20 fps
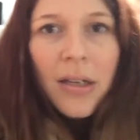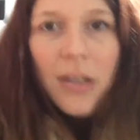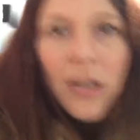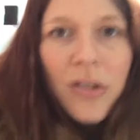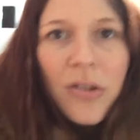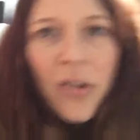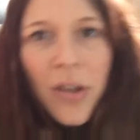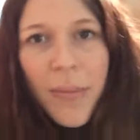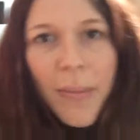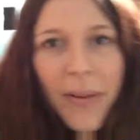
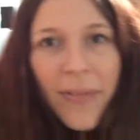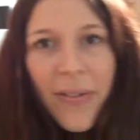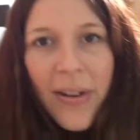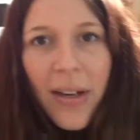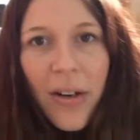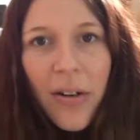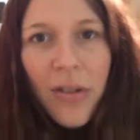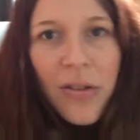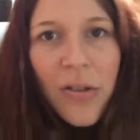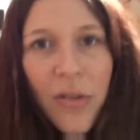Sorry, my
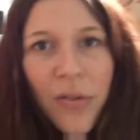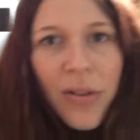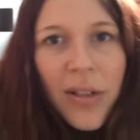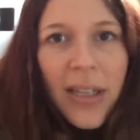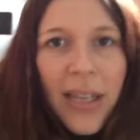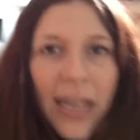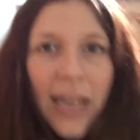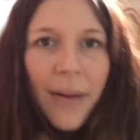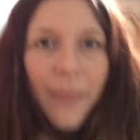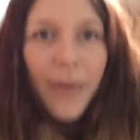fingers over the
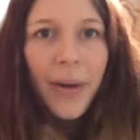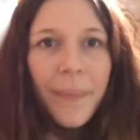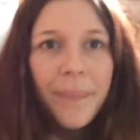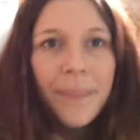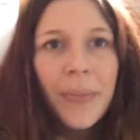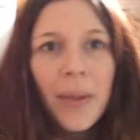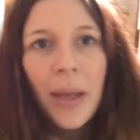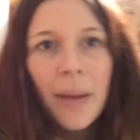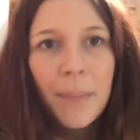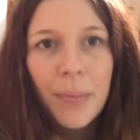camera.
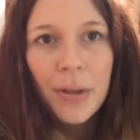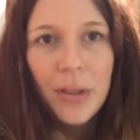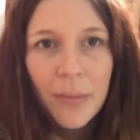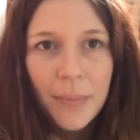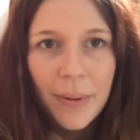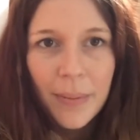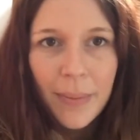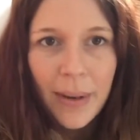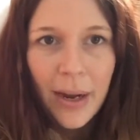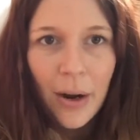Put them
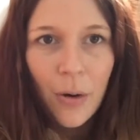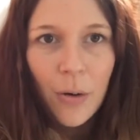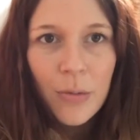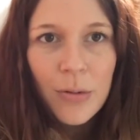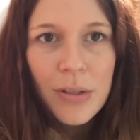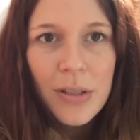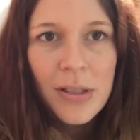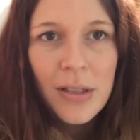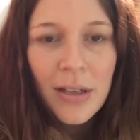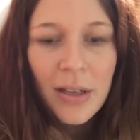in my
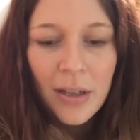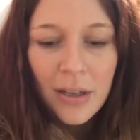oats.